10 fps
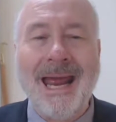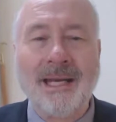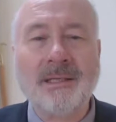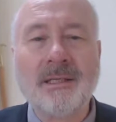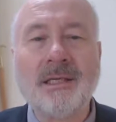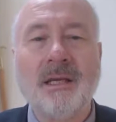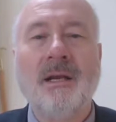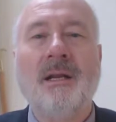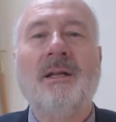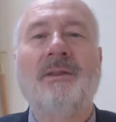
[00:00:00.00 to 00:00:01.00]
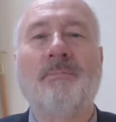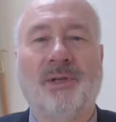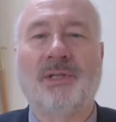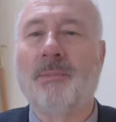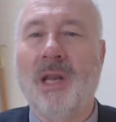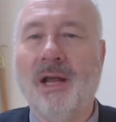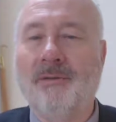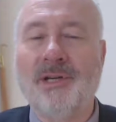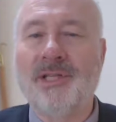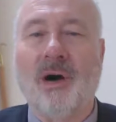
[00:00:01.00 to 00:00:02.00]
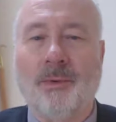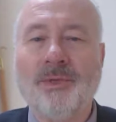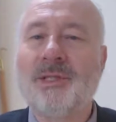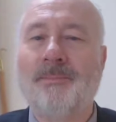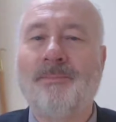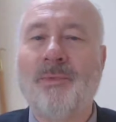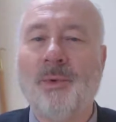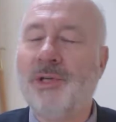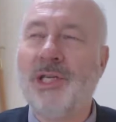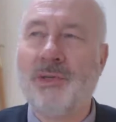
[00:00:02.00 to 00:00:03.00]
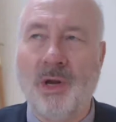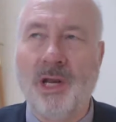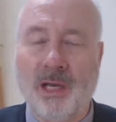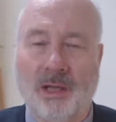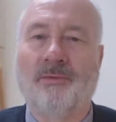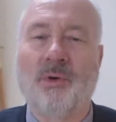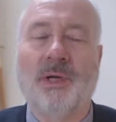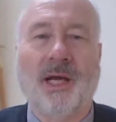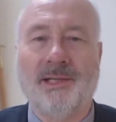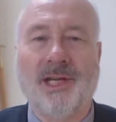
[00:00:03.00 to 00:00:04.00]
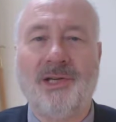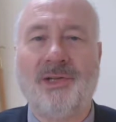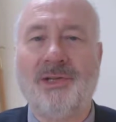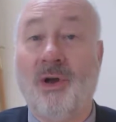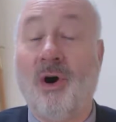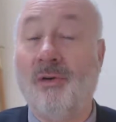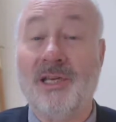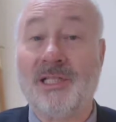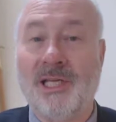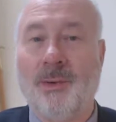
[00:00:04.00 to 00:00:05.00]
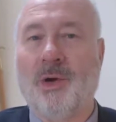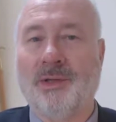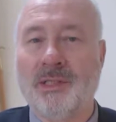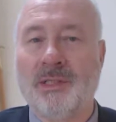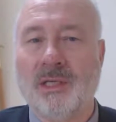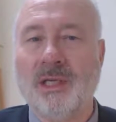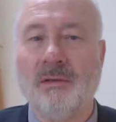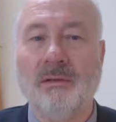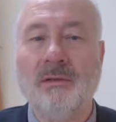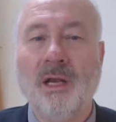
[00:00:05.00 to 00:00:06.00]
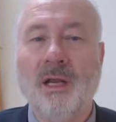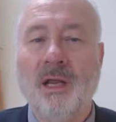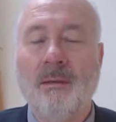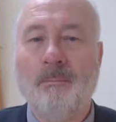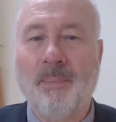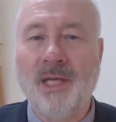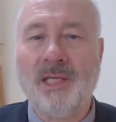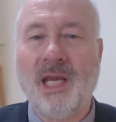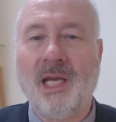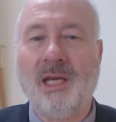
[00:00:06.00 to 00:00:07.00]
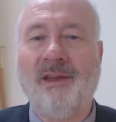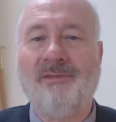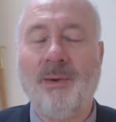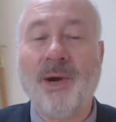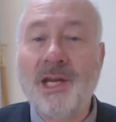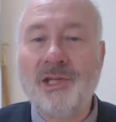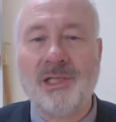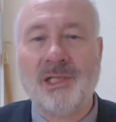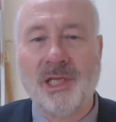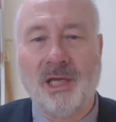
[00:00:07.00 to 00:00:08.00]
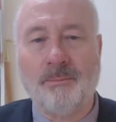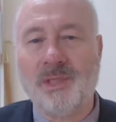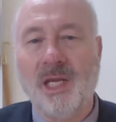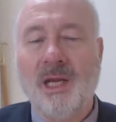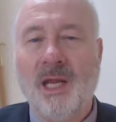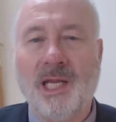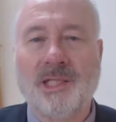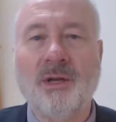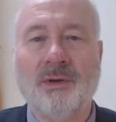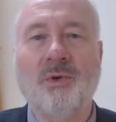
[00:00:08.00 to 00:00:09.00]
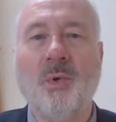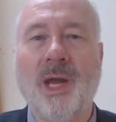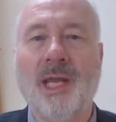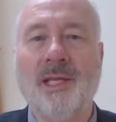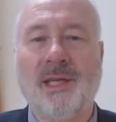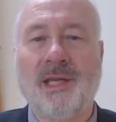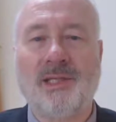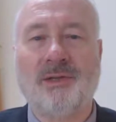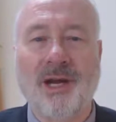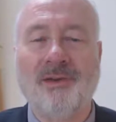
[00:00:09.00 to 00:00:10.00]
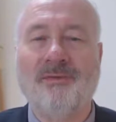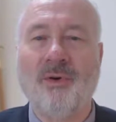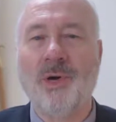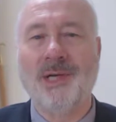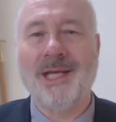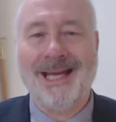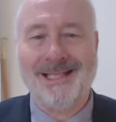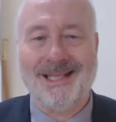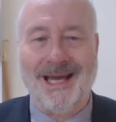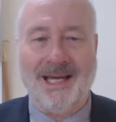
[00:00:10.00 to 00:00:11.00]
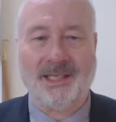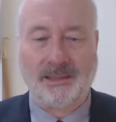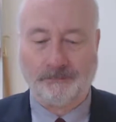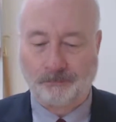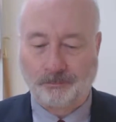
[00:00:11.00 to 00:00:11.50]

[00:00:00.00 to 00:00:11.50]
and the bottom line results, which is what a lot of organizations obviously want to do. But in evaluation terms, it's not always as straightforward as that.